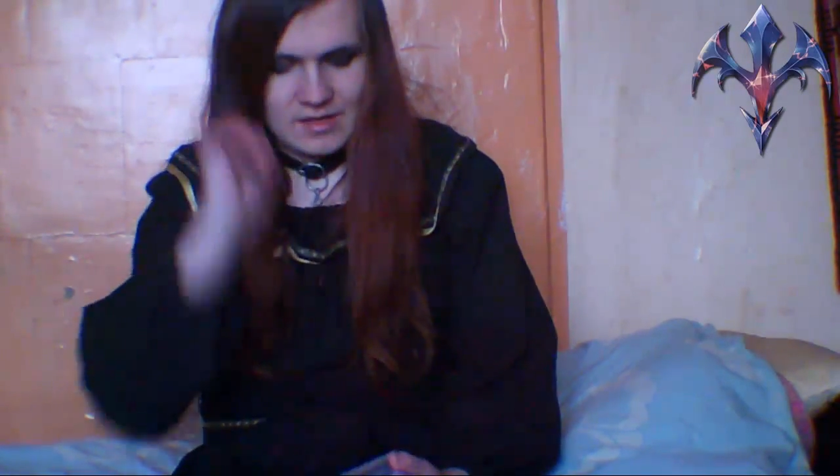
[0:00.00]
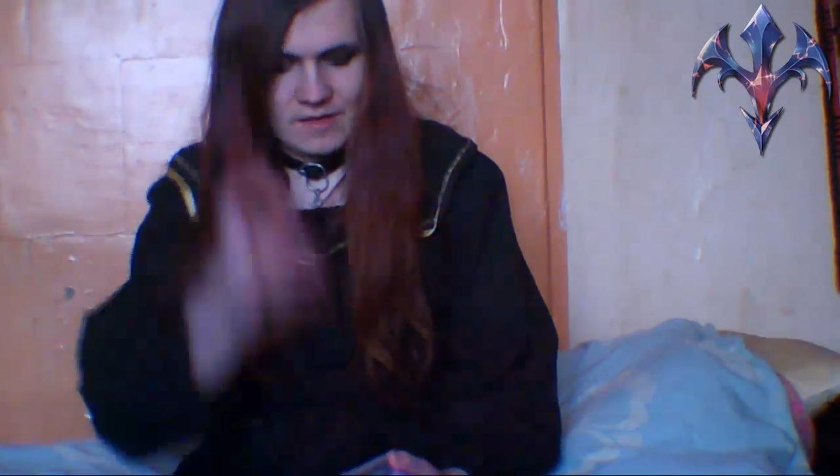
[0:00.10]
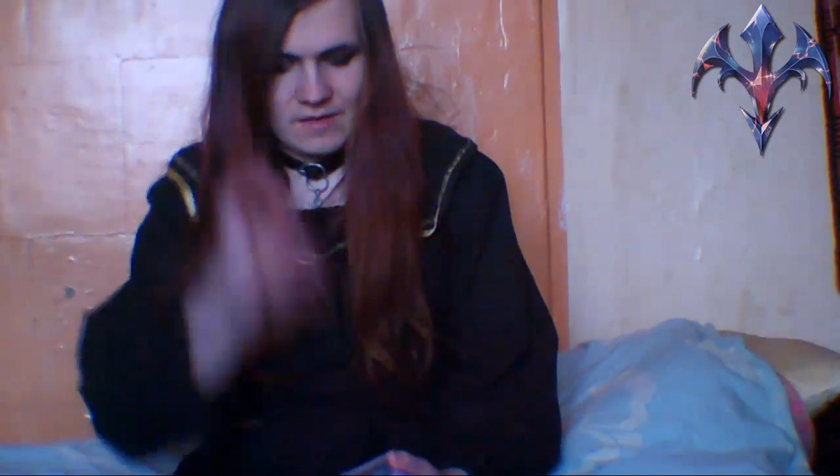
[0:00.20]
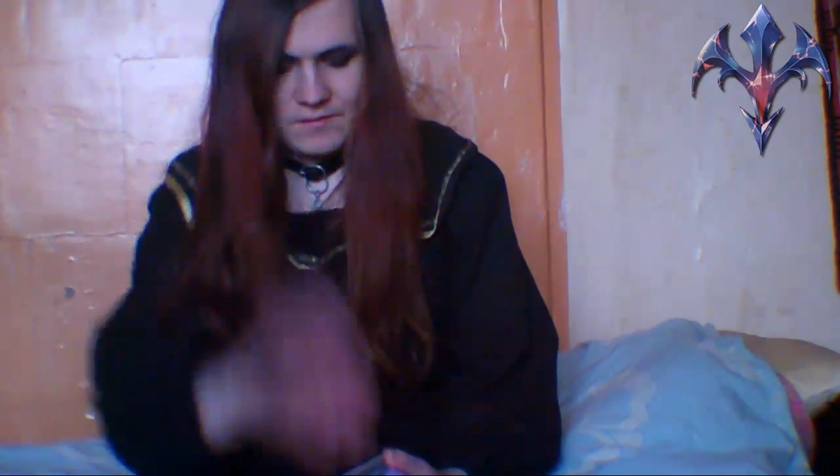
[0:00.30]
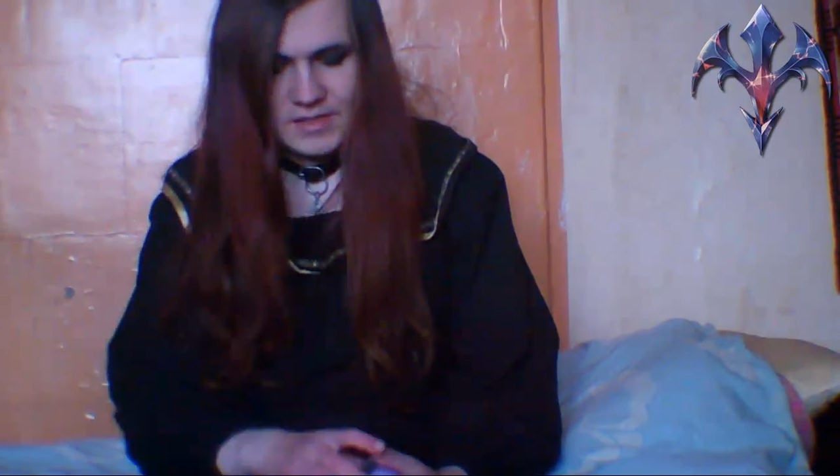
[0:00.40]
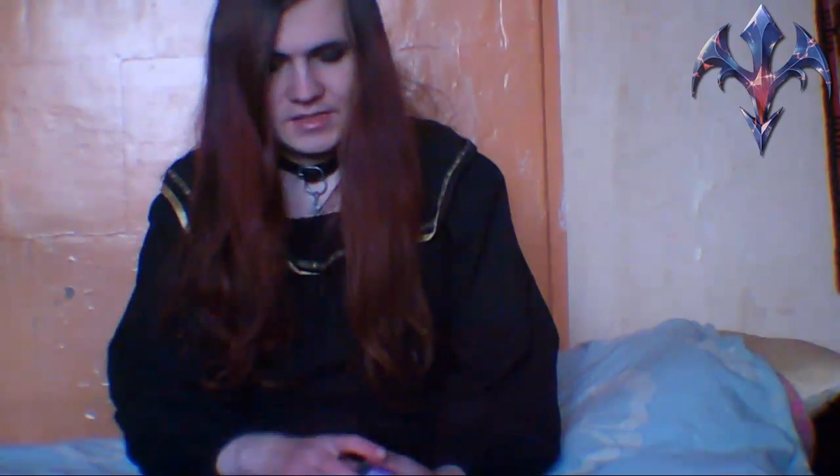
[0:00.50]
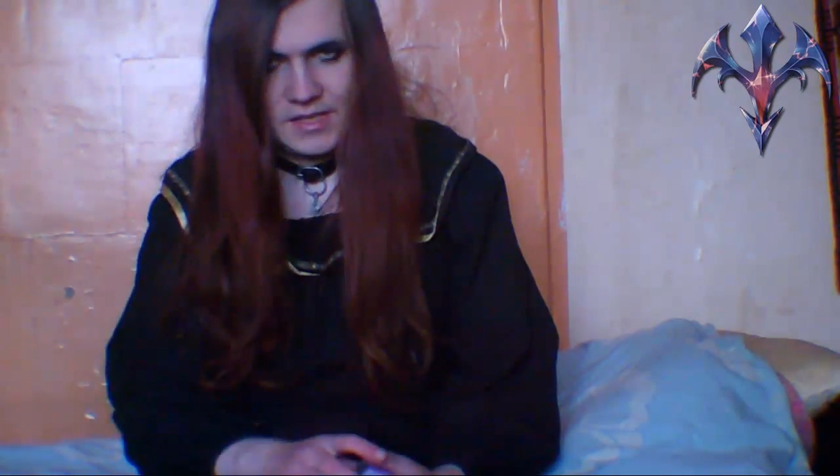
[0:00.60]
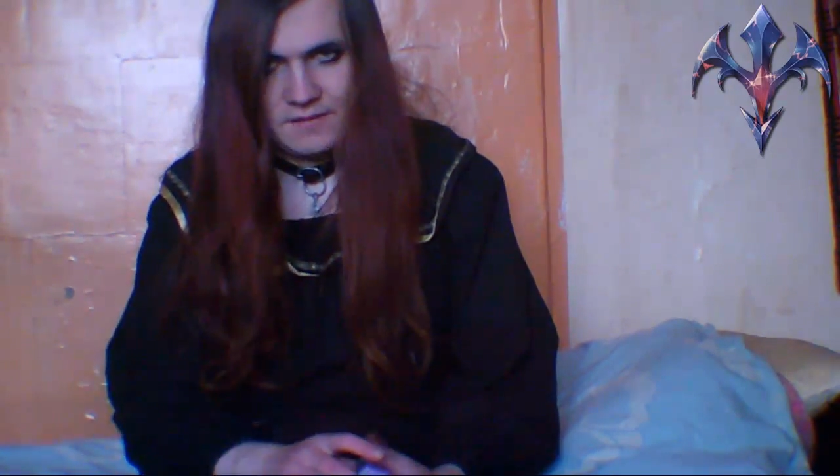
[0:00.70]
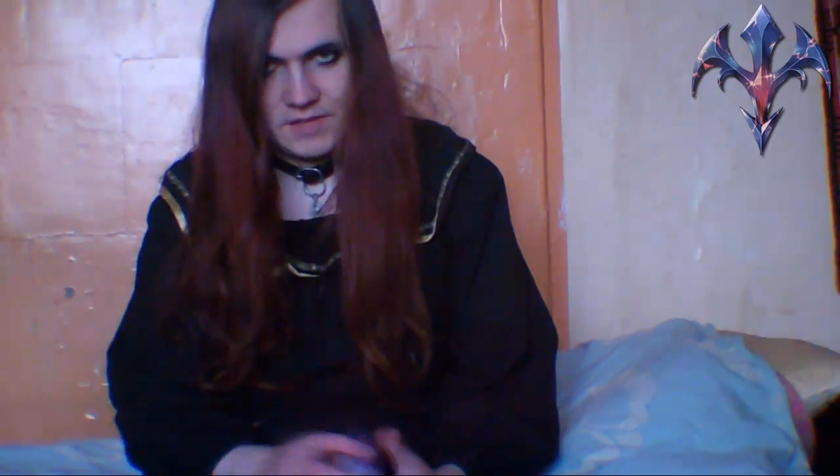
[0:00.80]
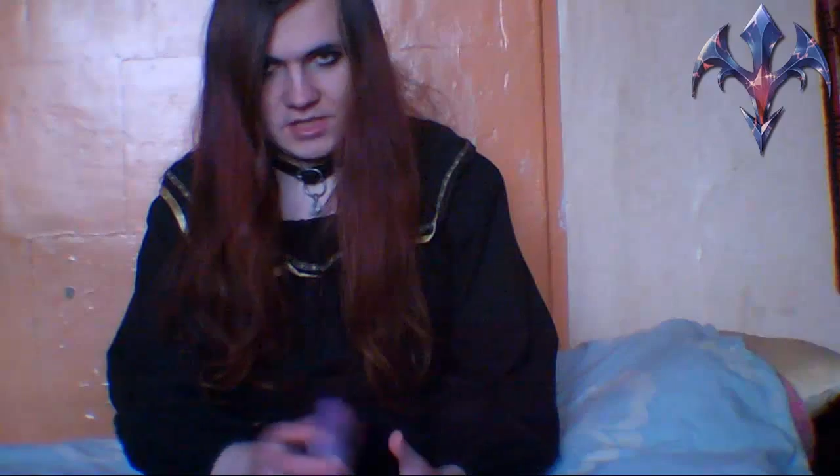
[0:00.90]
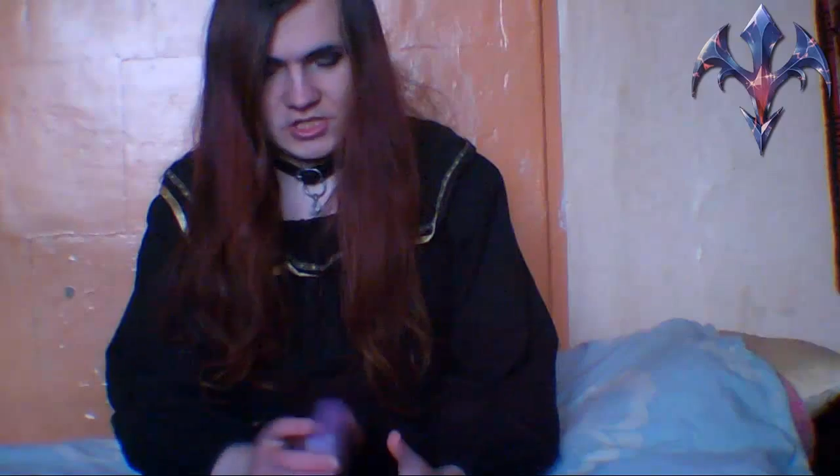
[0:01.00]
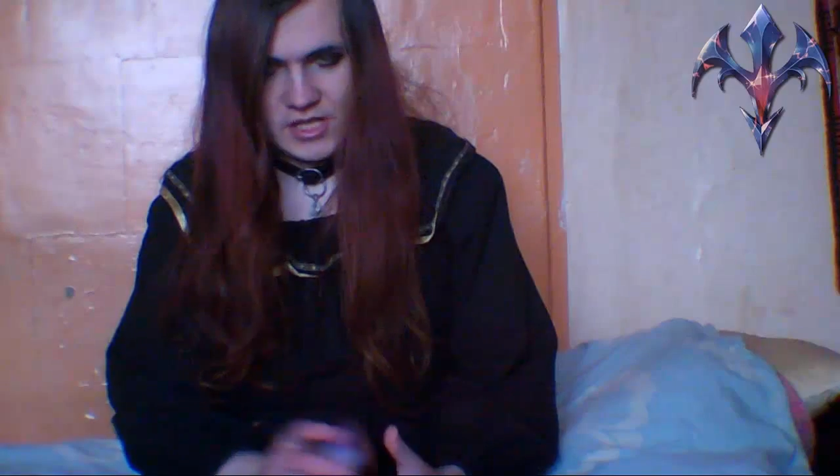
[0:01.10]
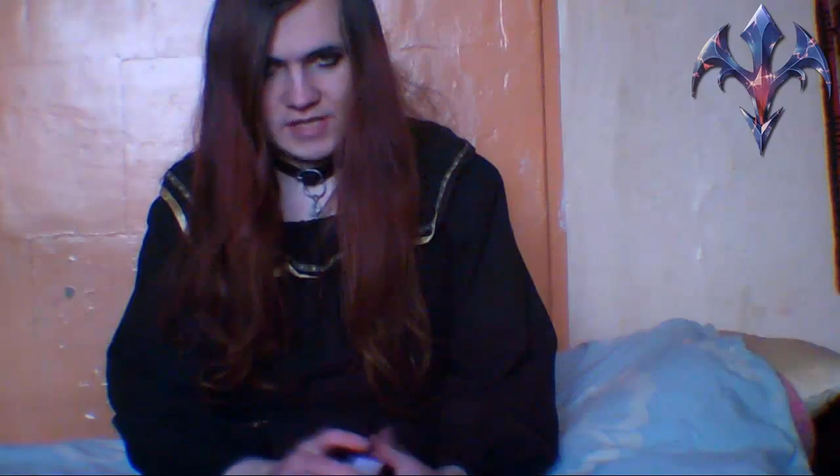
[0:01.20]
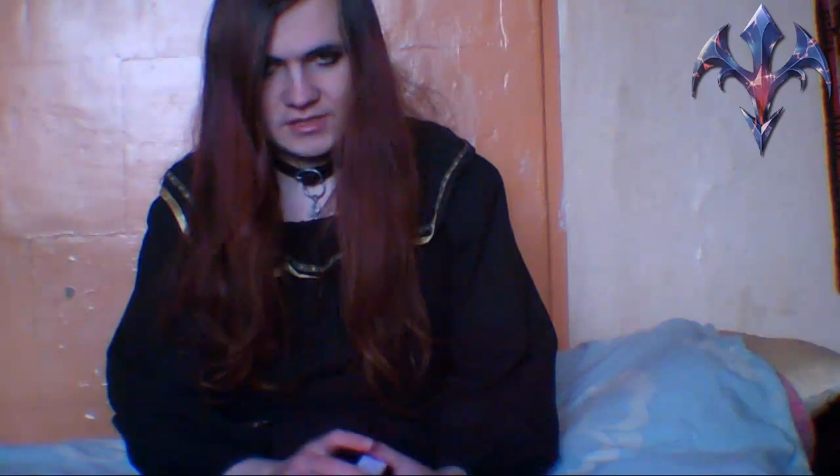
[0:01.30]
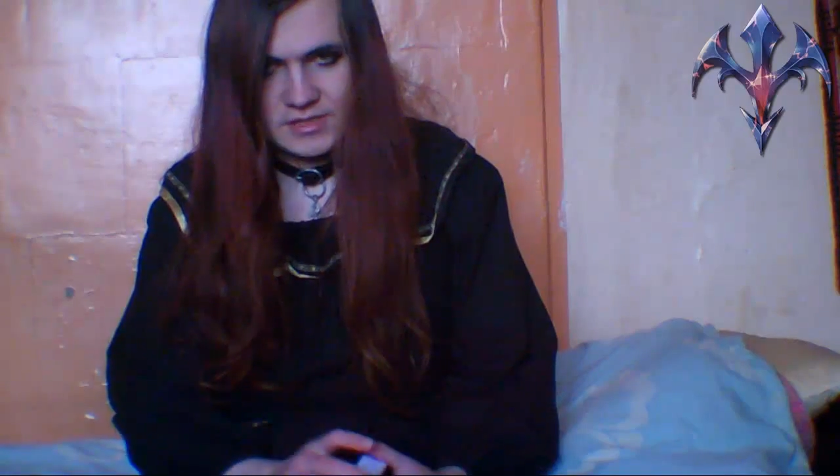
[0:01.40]
things have
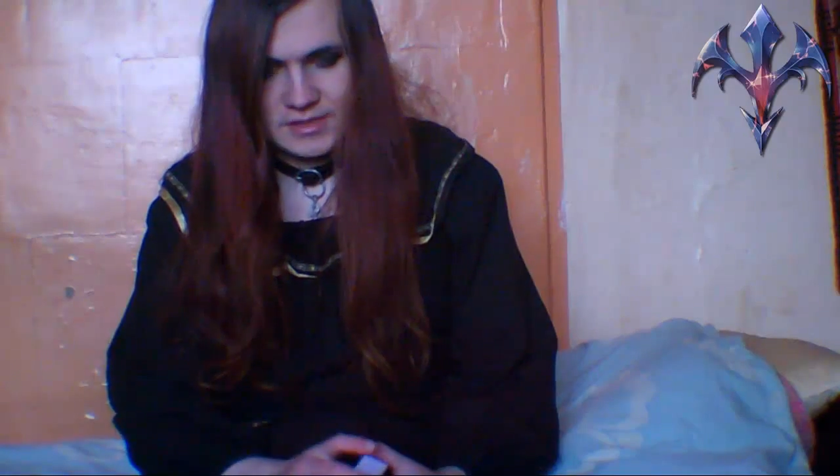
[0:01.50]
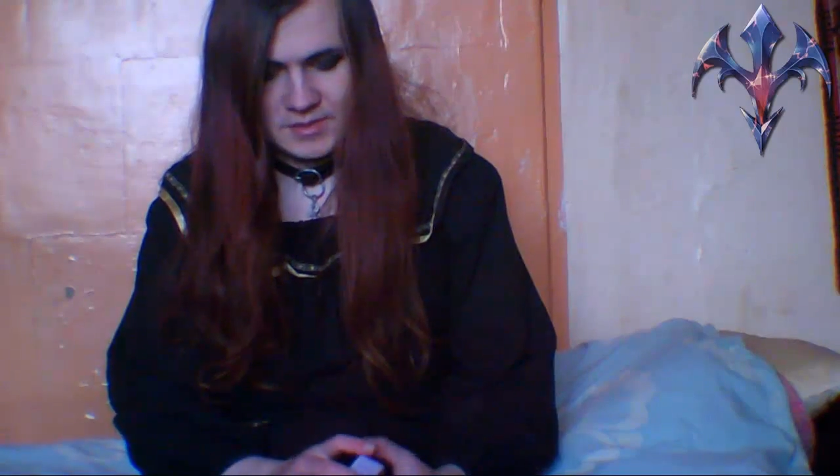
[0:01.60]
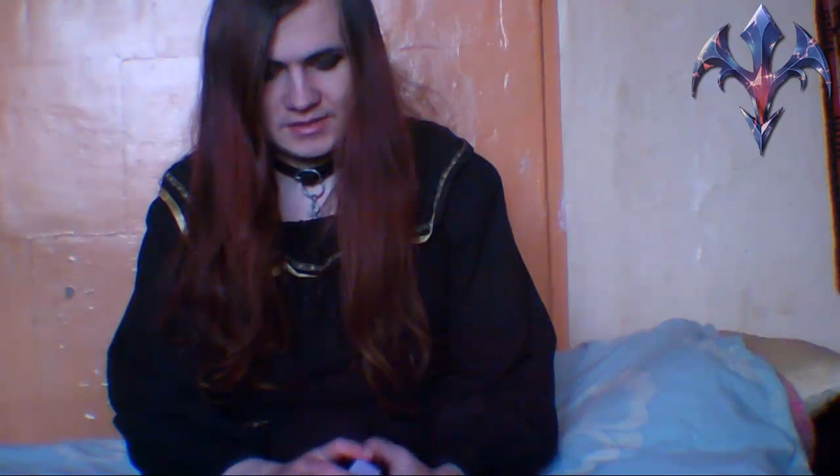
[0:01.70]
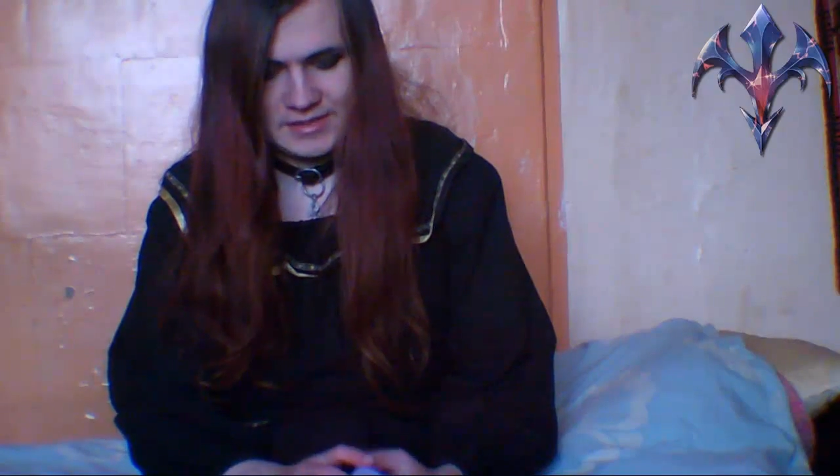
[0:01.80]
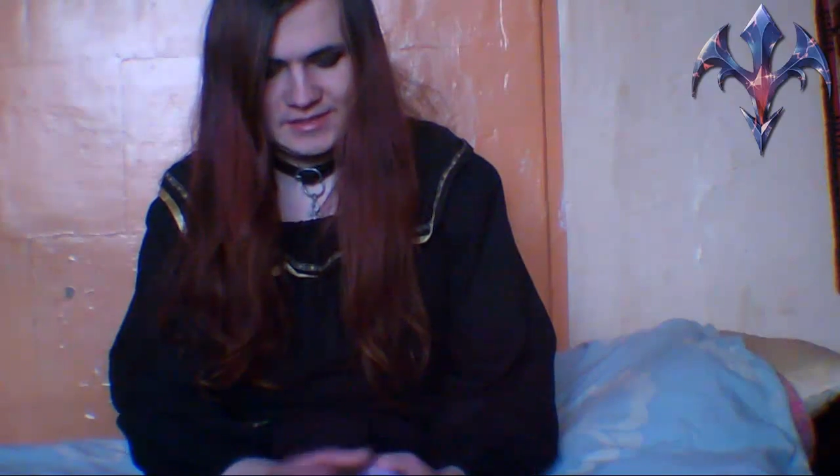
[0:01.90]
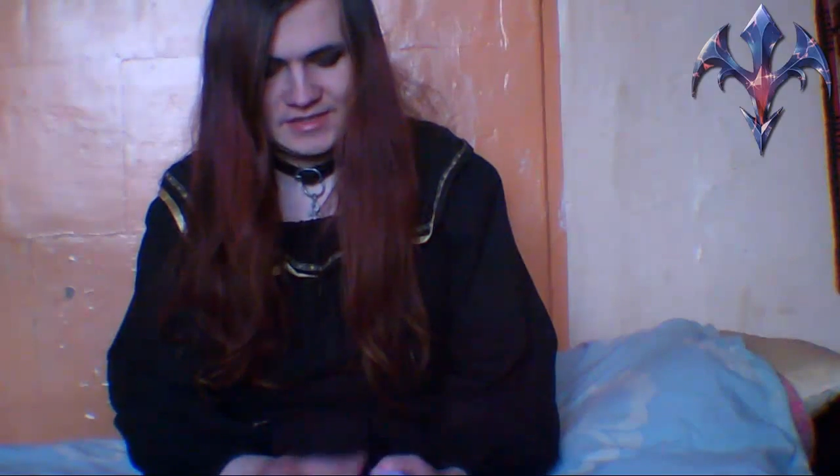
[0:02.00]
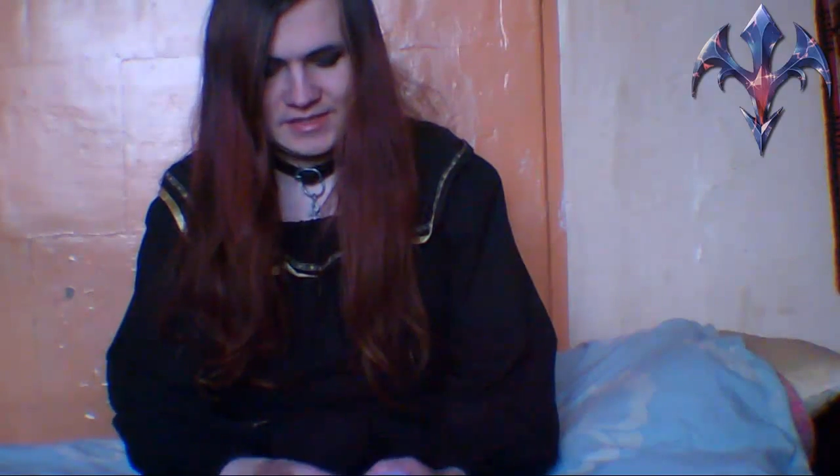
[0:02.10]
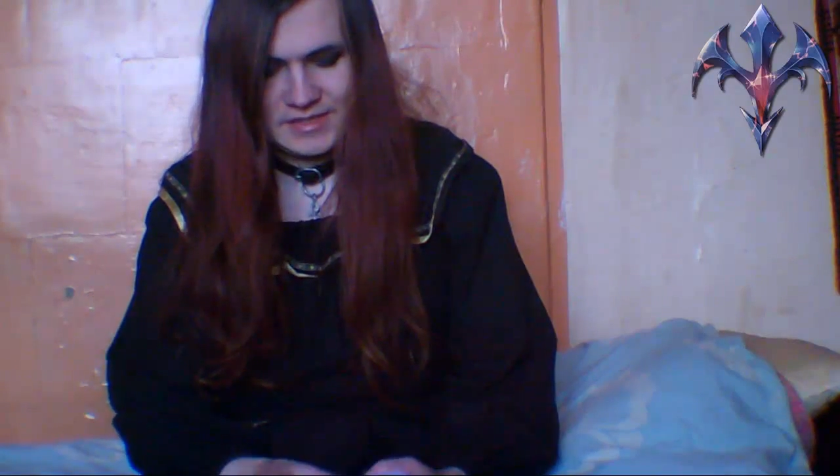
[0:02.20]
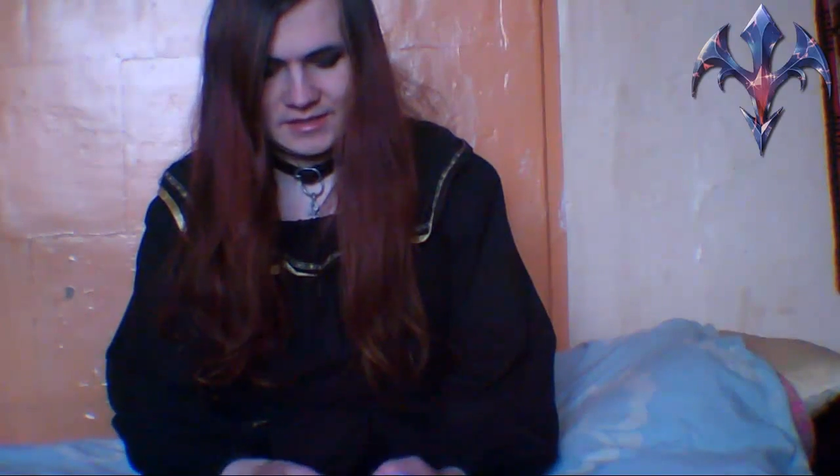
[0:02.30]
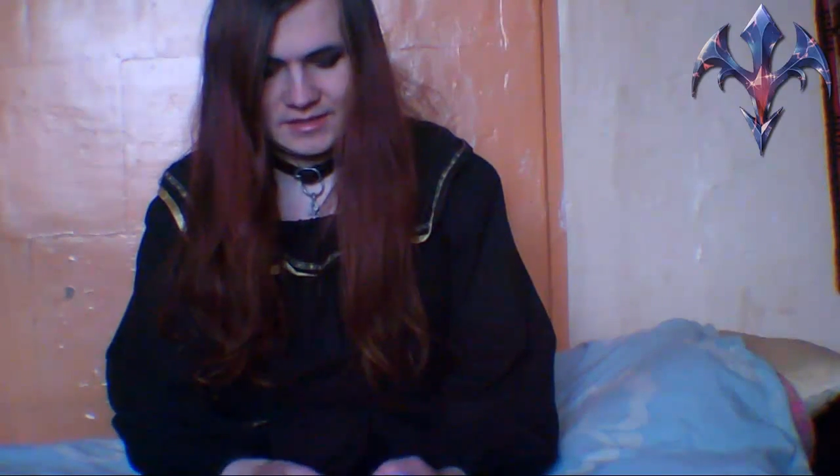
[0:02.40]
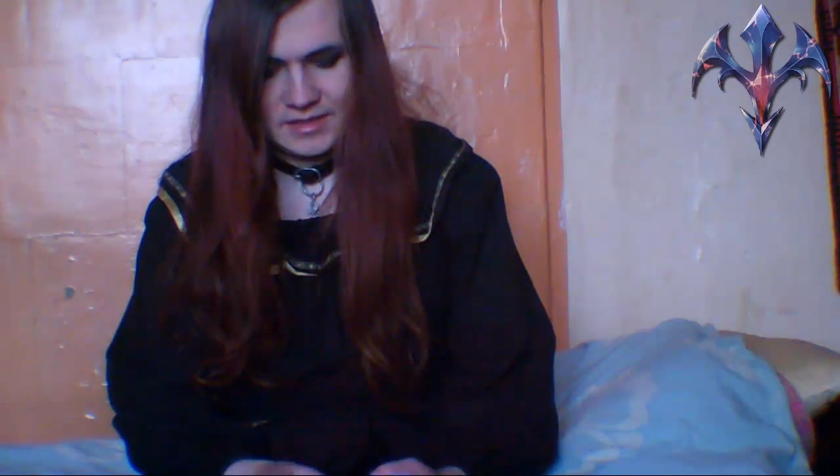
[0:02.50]
changed a little bit in this deck,